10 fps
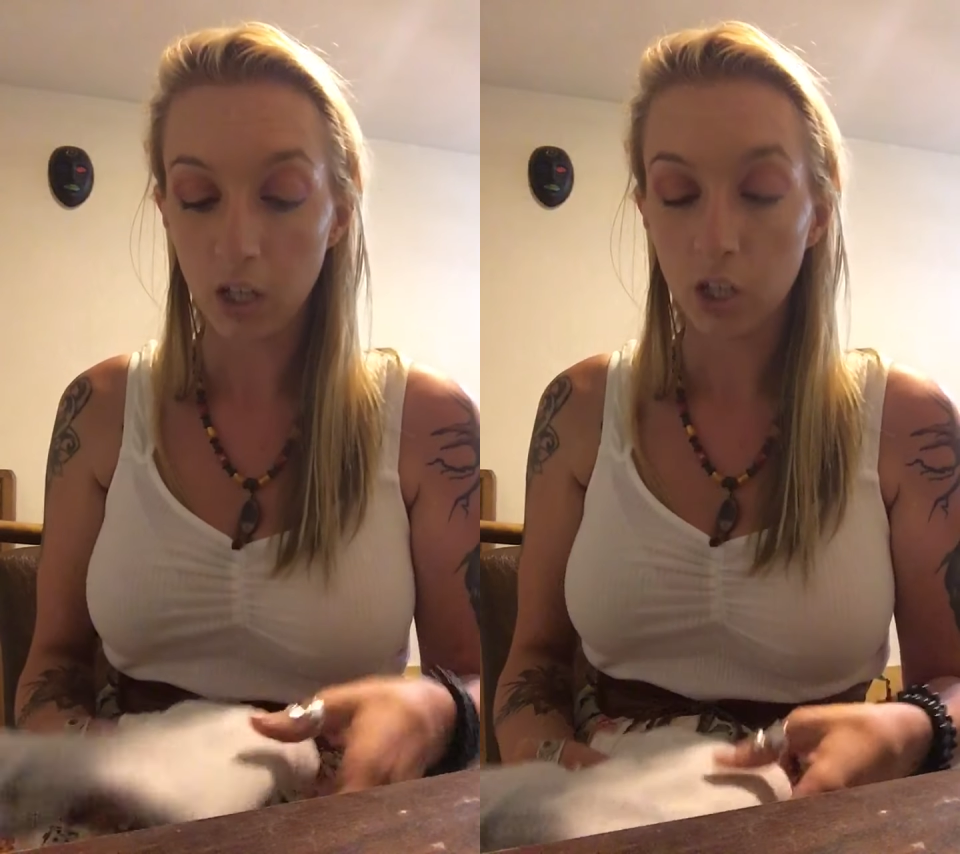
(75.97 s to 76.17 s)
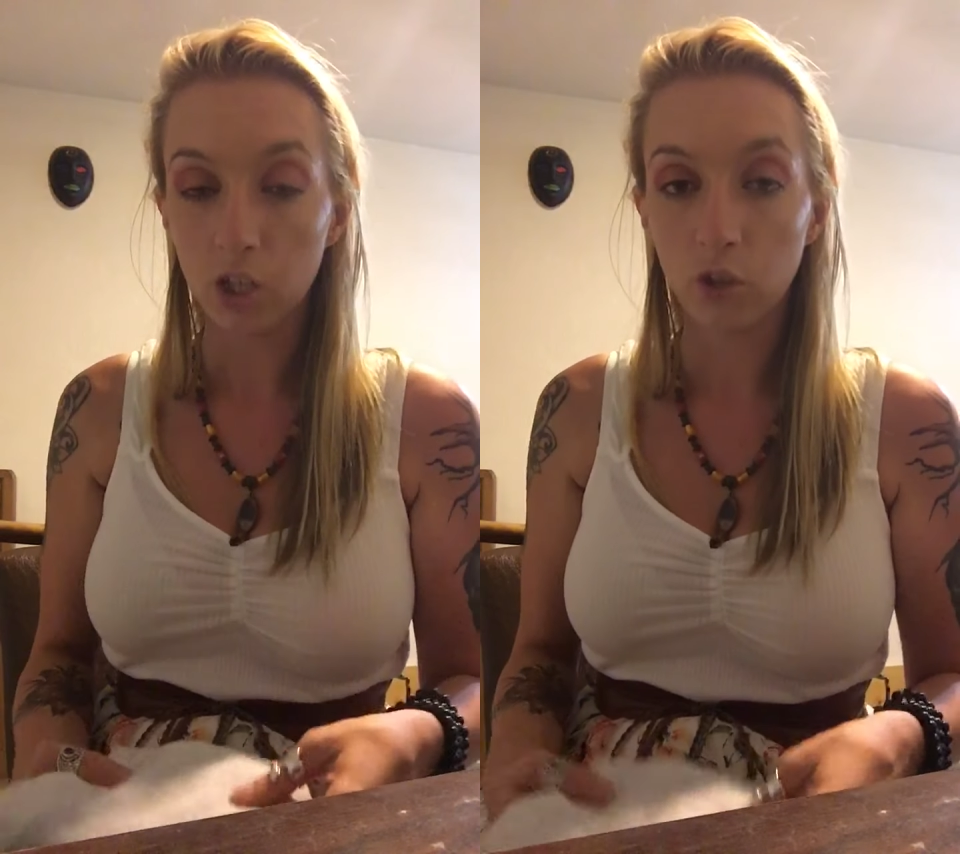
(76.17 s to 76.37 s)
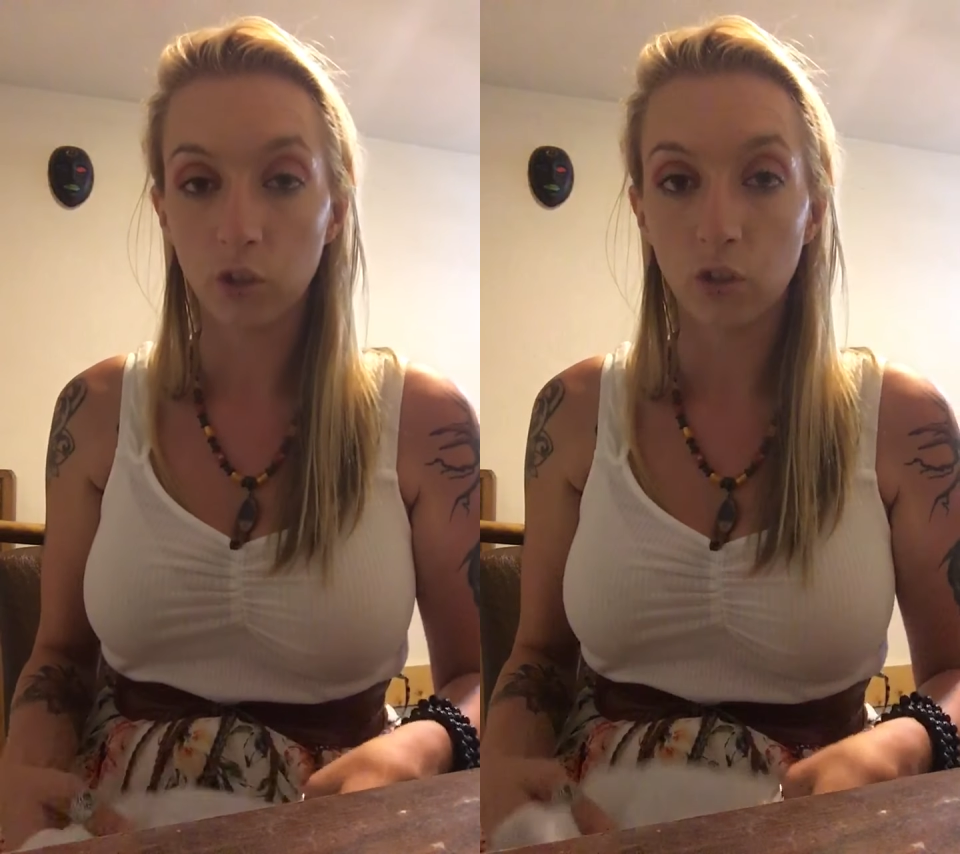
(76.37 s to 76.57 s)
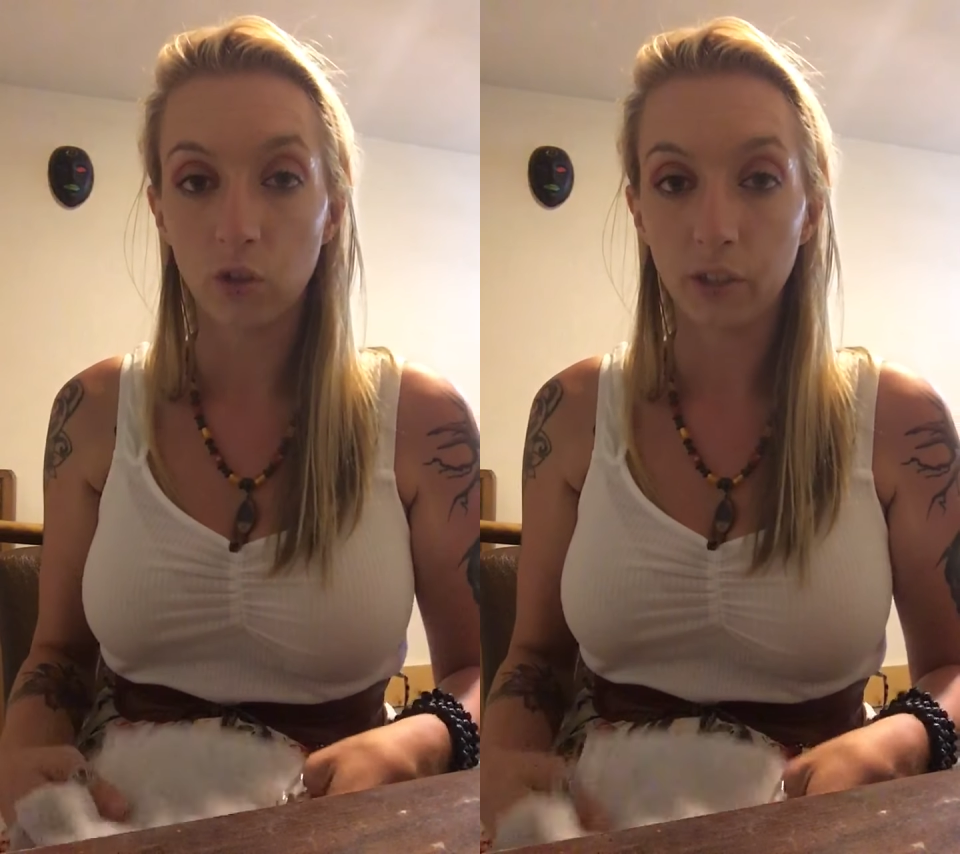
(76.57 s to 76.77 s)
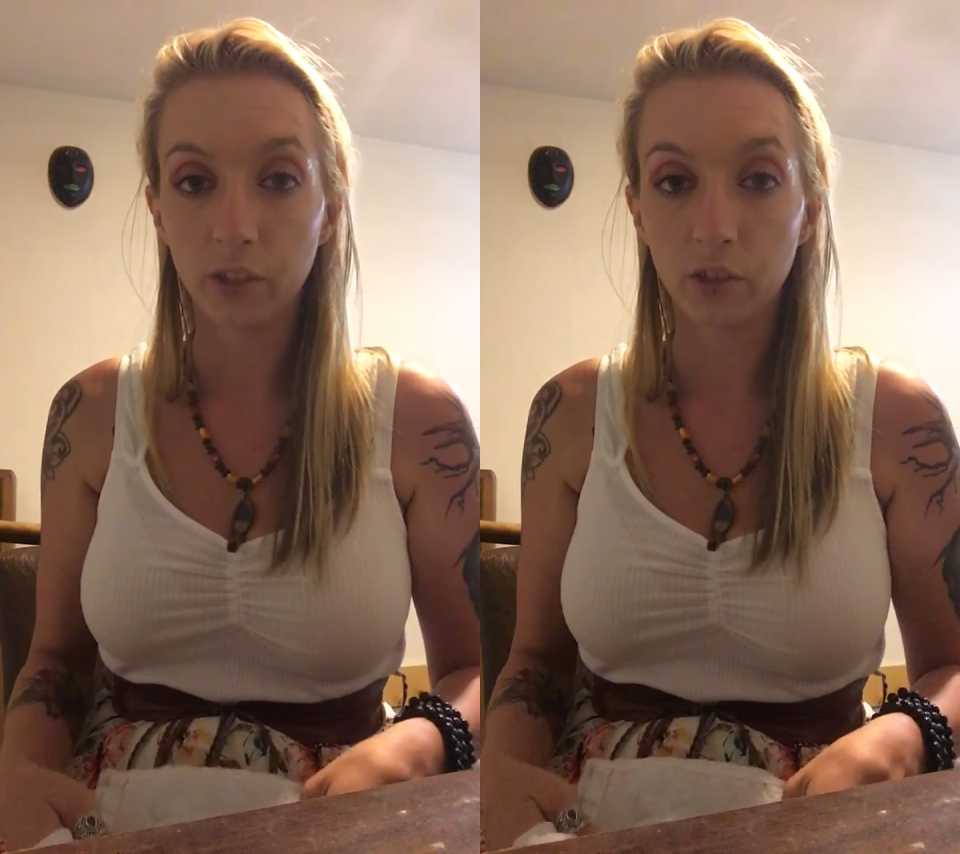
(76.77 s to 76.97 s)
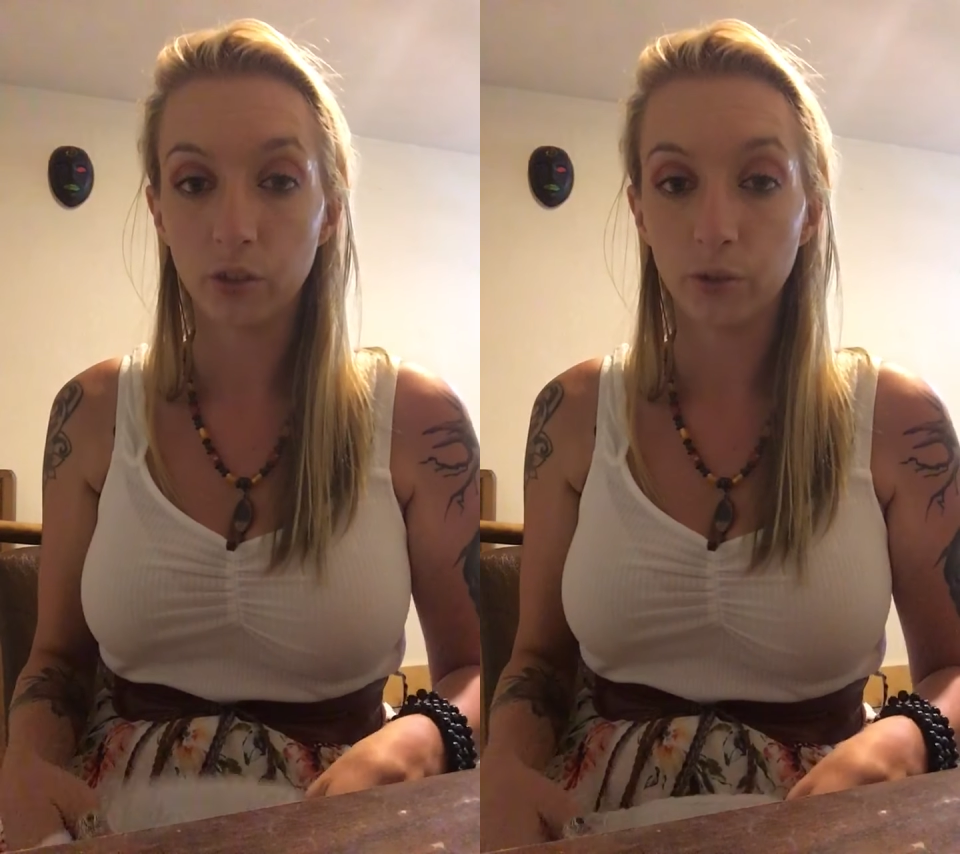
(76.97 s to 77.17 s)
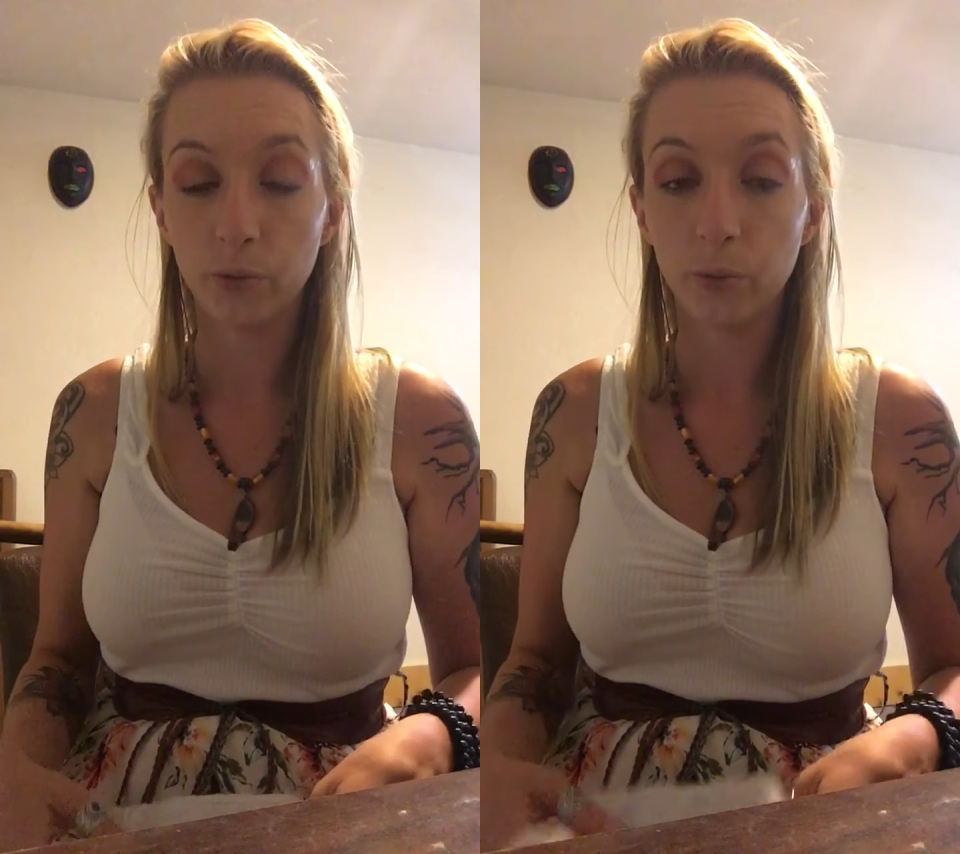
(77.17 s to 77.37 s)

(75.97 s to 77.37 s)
You're going to,